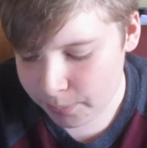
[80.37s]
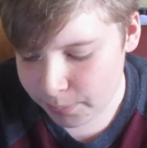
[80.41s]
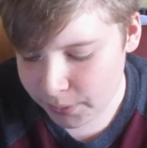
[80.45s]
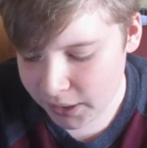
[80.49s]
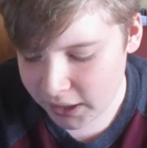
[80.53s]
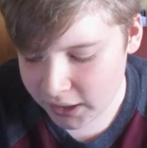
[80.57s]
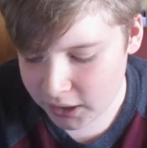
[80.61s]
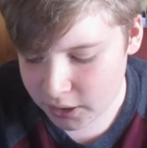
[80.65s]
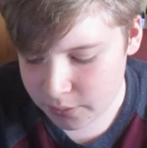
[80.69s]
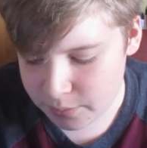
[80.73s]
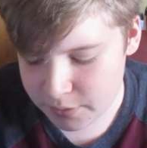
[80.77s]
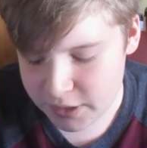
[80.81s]

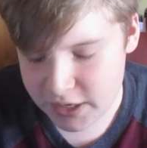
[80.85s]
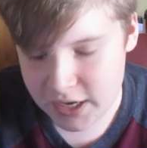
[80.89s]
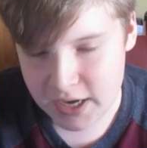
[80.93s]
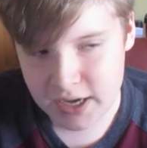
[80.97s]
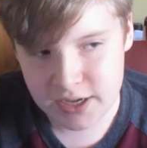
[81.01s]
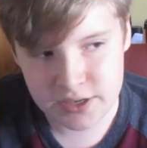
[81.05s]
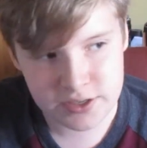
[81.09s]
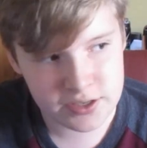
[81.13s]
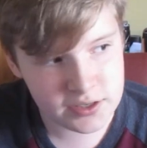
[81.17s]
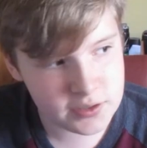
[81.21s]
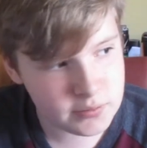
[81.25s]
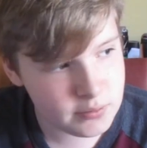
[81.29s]
Blackman
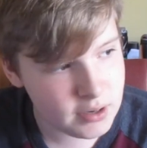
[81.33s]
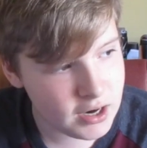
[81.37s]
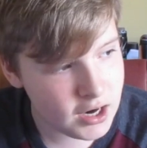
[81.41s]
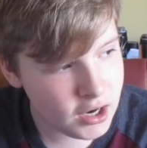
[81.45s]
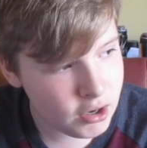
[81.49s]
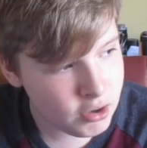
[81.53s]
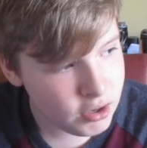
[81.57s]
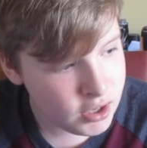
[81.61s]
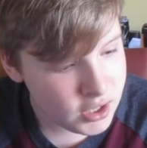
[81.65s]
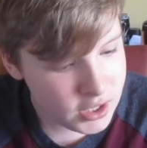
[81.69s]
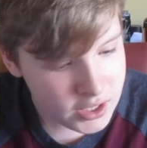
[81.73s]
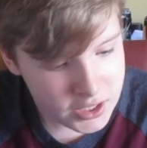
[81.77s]
has as
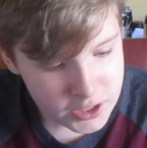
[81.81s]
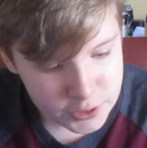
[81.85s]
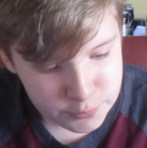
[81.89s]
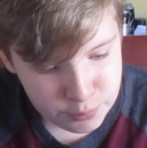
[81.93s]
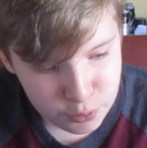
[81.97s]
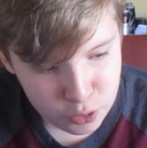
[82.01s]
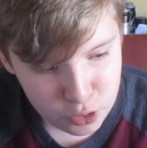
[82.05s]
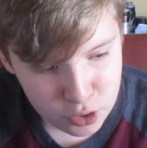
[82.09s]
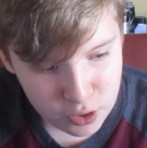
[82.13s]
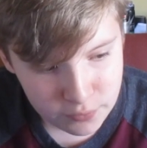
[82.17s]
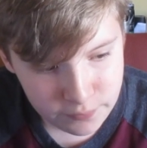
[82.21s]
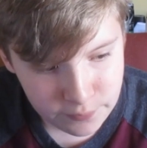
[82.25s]
well. He's
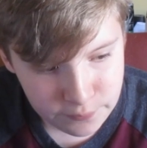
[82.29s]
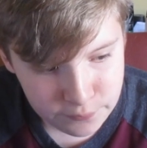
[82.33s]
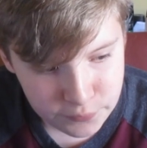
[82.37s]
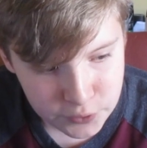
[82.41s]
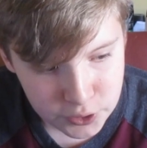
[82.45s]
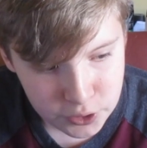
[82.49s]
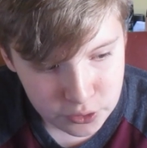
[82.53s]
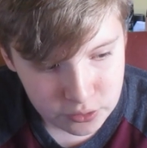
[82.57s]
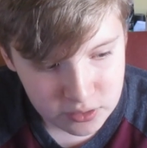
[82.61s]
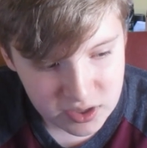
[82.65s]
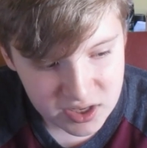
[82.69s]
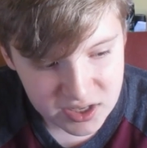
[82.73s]
pulled off a
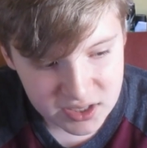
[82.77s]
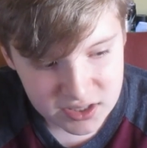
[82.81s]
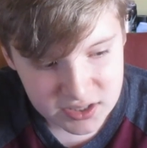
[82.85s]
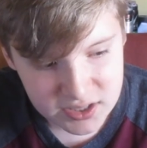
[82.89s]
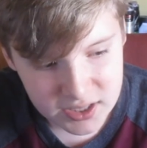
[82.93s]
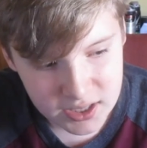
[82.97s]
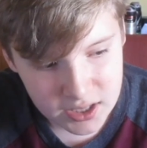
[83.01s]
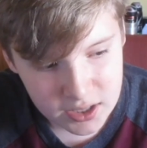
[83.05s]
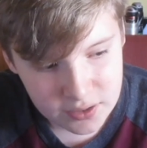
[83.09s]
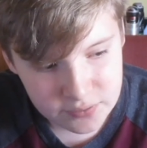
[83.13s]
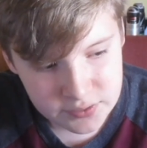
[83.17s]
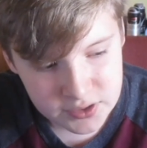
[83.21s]
few key
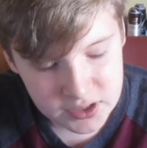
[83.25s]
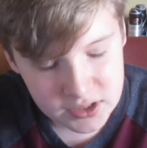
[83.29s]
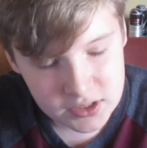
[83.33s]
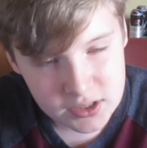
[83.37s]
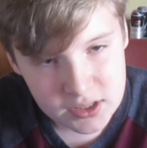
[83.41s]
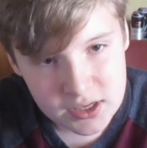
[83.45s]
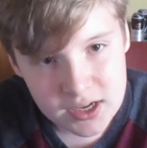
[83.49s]
saves.